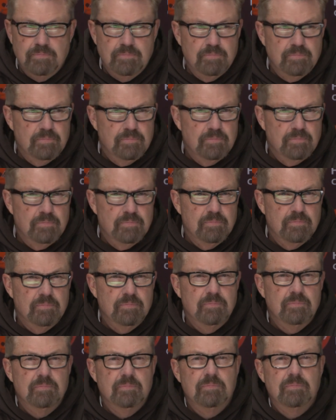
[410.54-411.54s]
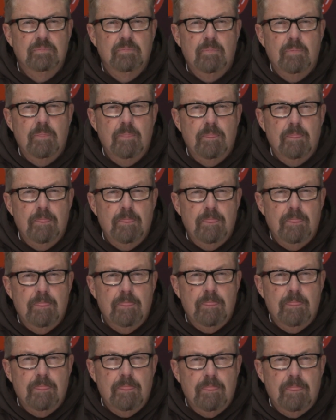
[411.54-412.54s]
How long you been using uh,
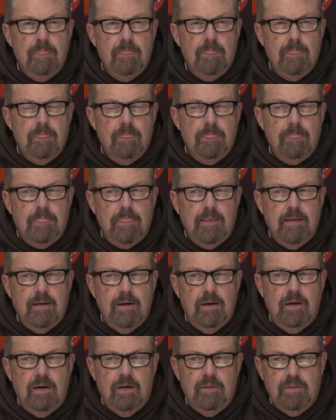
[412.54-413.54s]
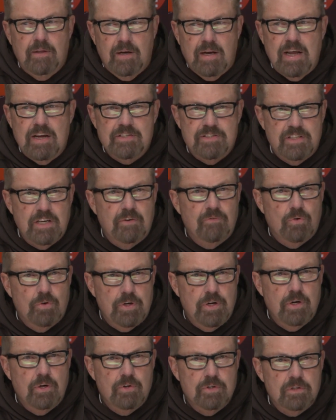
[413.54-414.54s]
DVOA? Uh, the last several
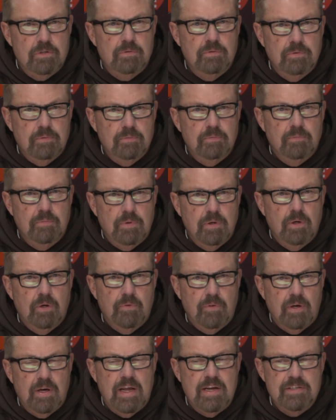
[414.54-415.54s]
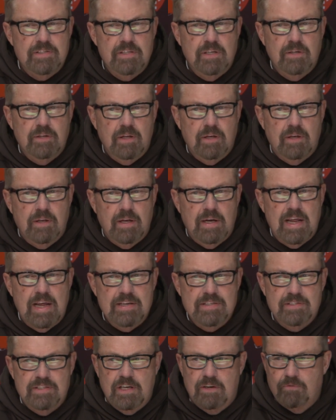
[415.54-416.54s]
years, you know, the last the, the
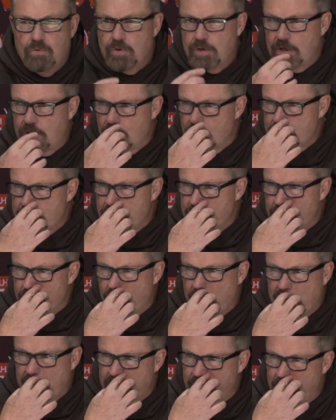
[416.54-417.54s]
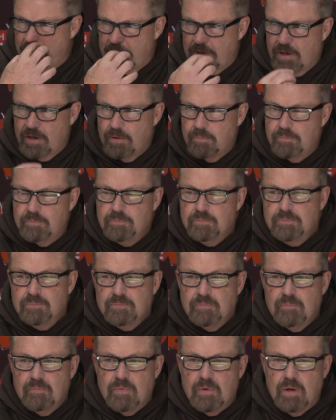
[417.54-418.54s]
last several years is when it's become
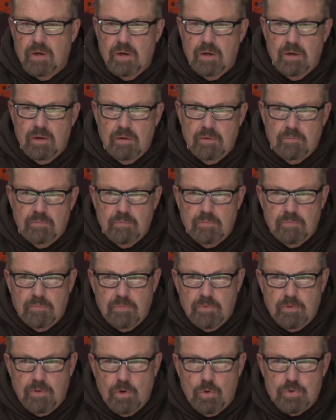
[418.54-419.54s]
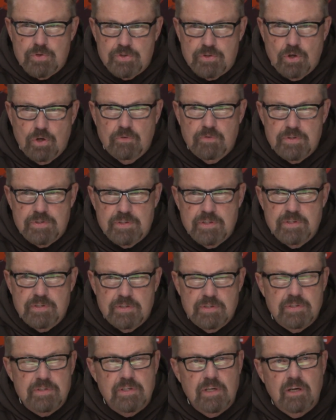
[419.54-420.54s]
um, those services
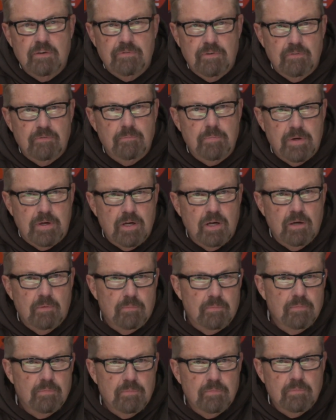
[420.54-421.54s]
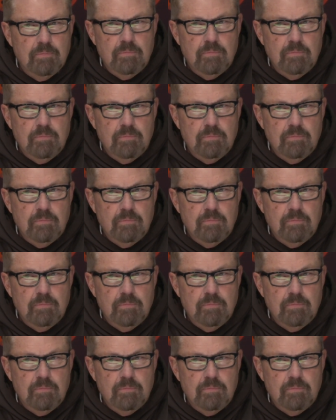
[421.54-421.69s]
and stuff have become